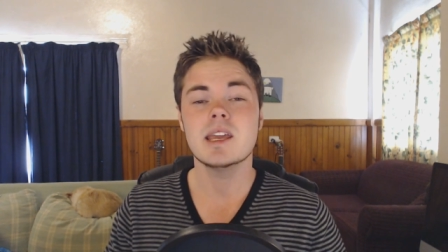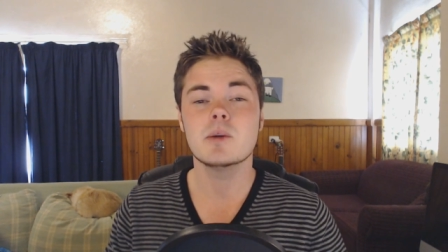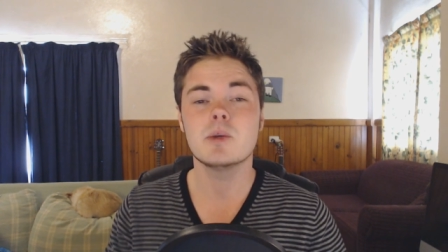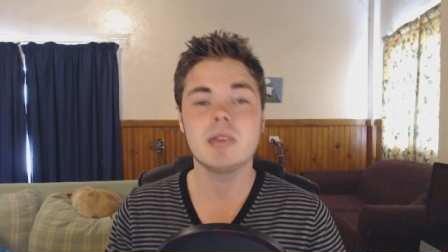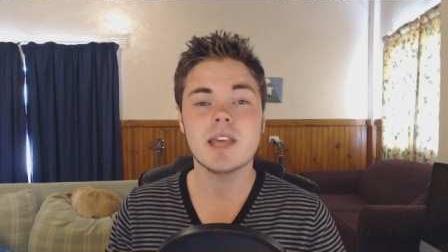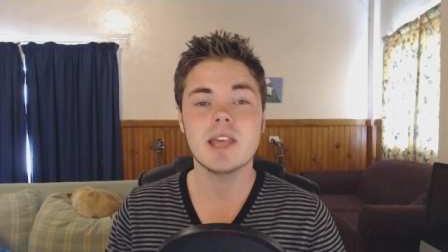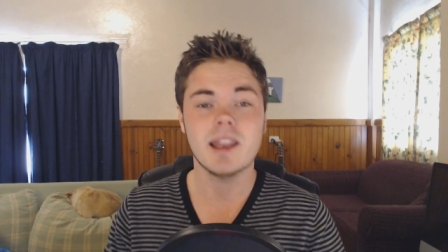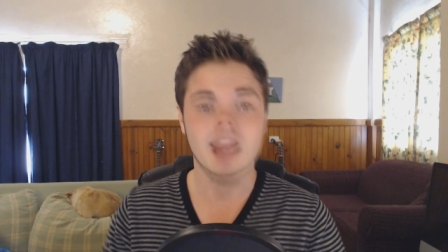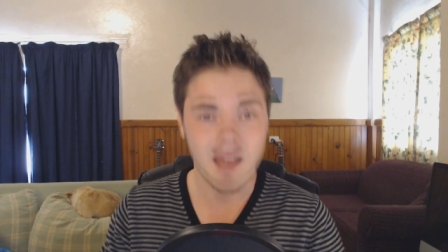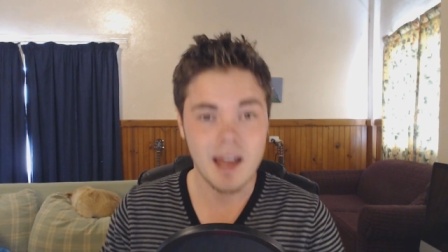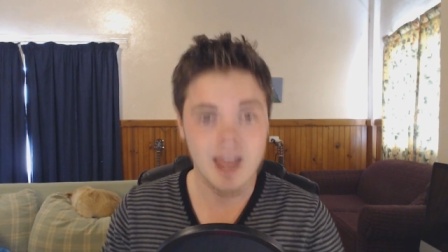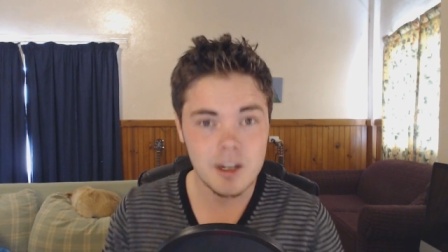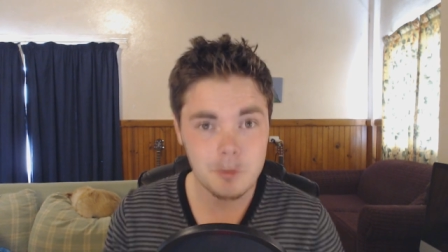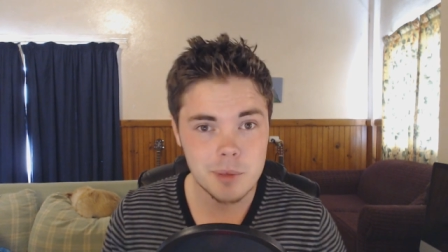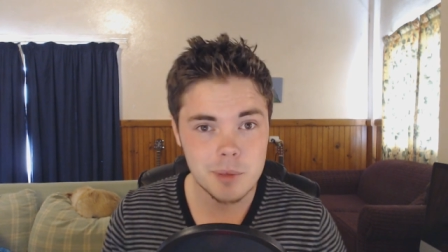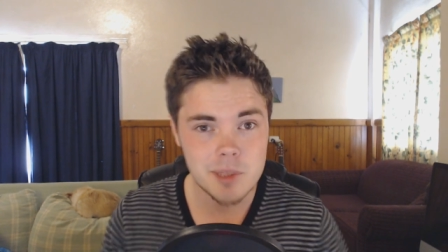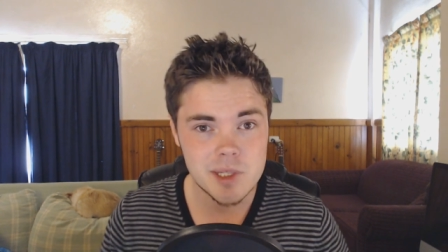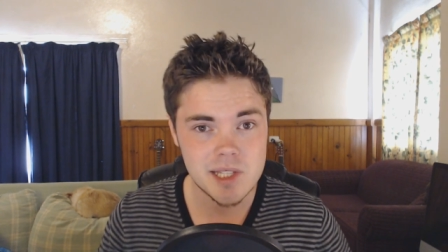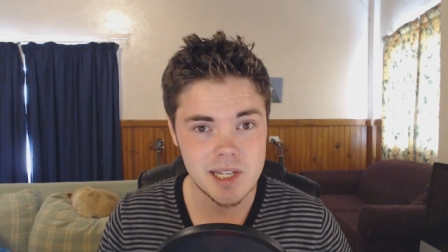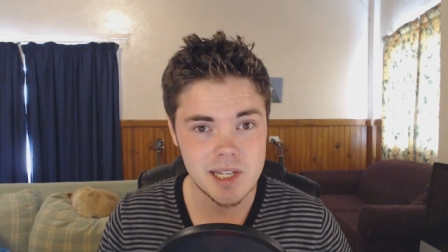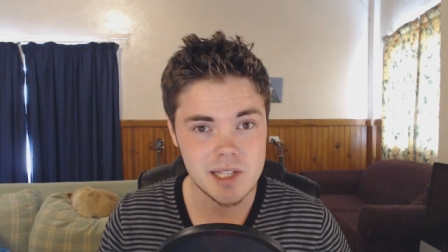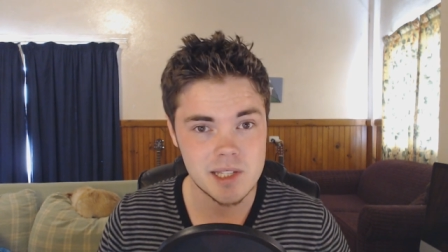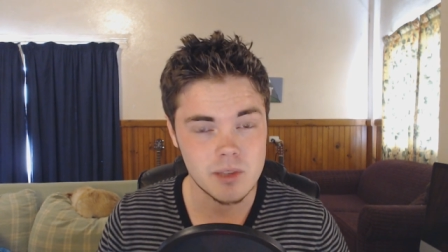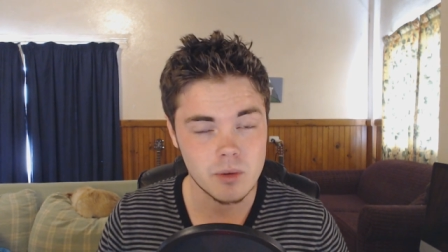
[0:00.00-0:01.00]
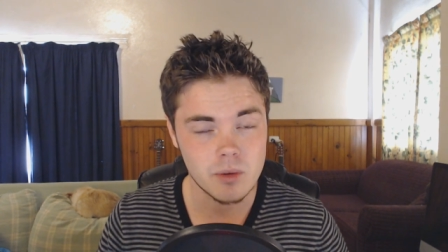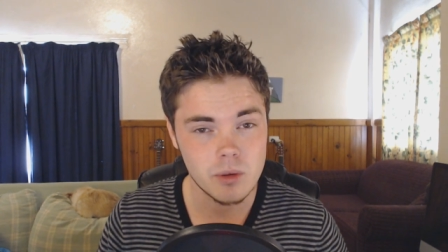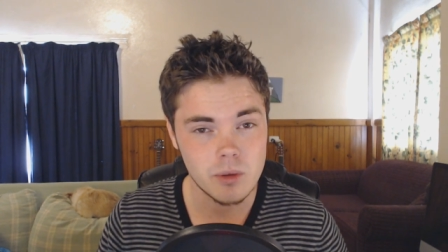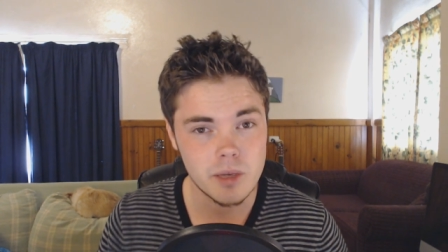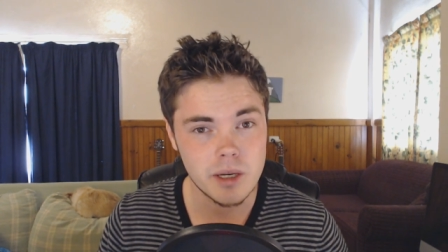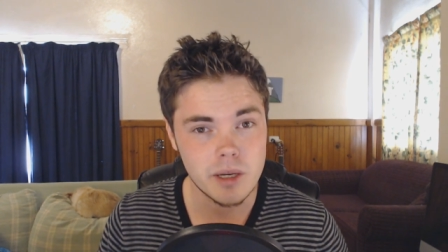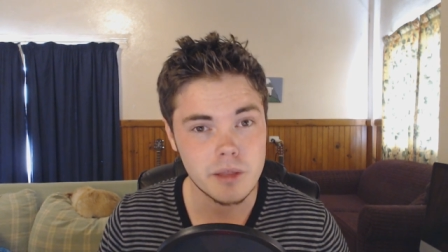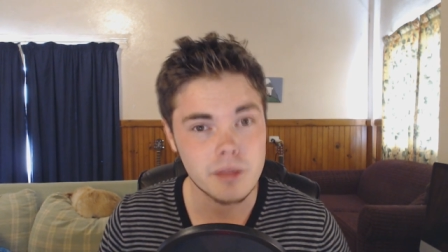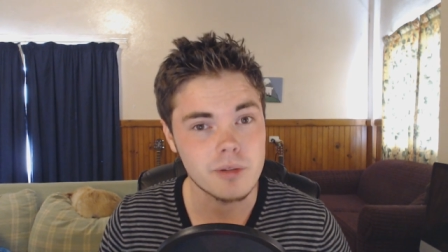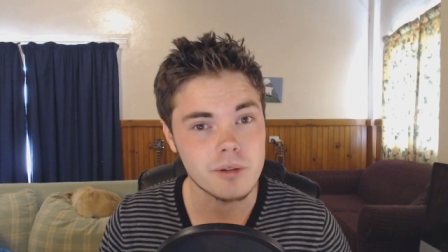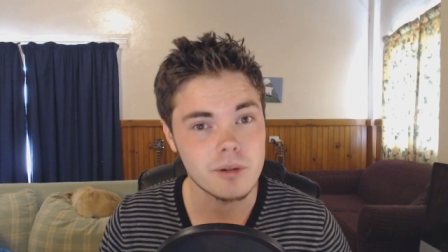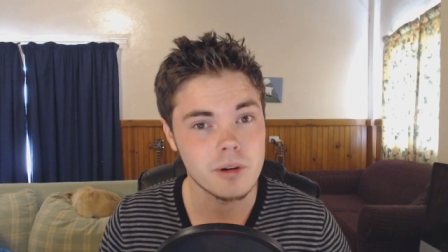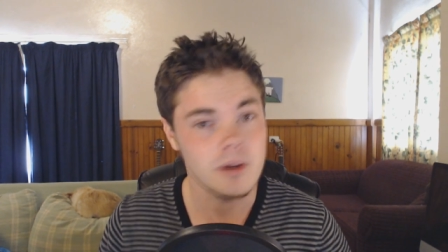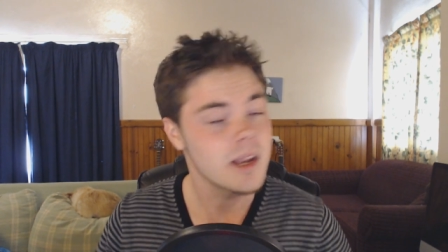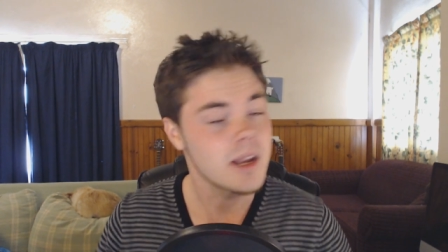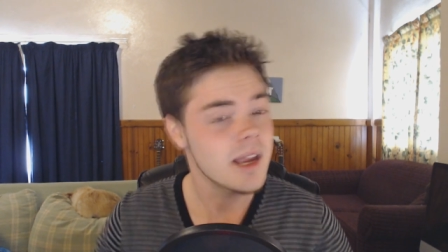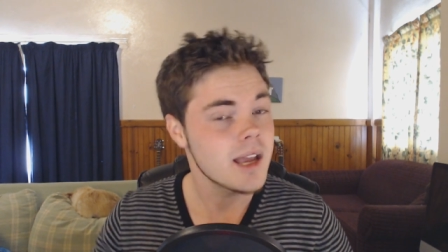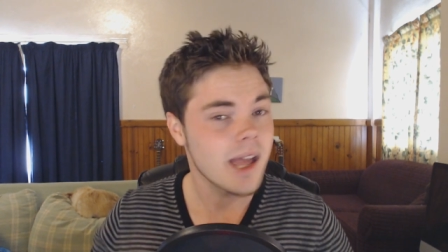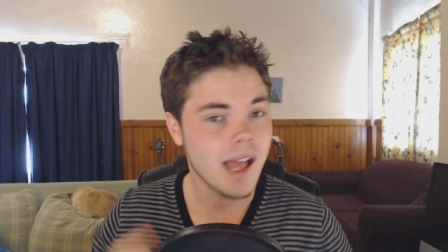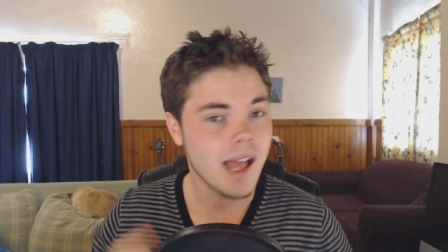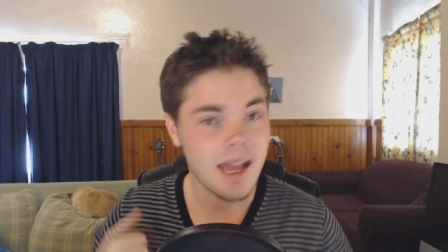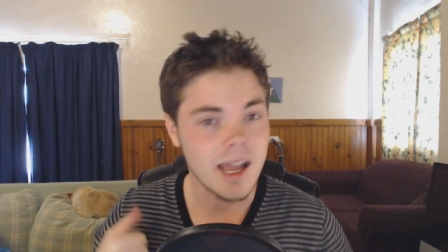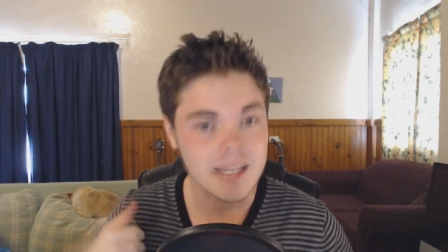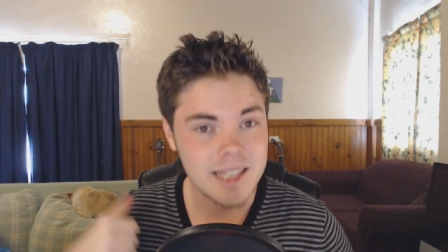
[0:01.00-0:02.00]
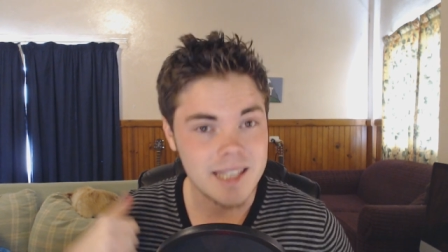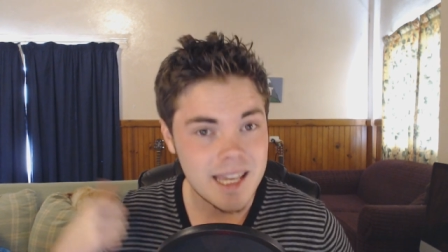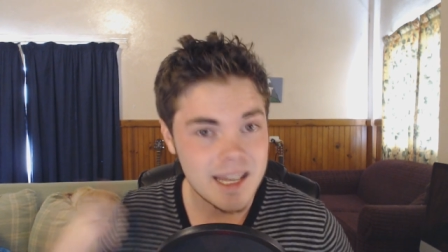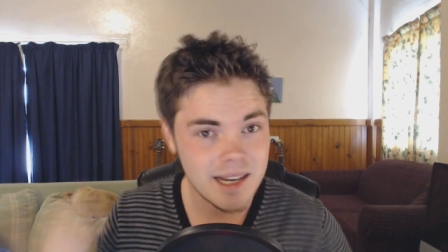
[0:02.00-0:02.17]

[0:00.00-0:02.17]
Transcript: He would get 100% all the way through, uh,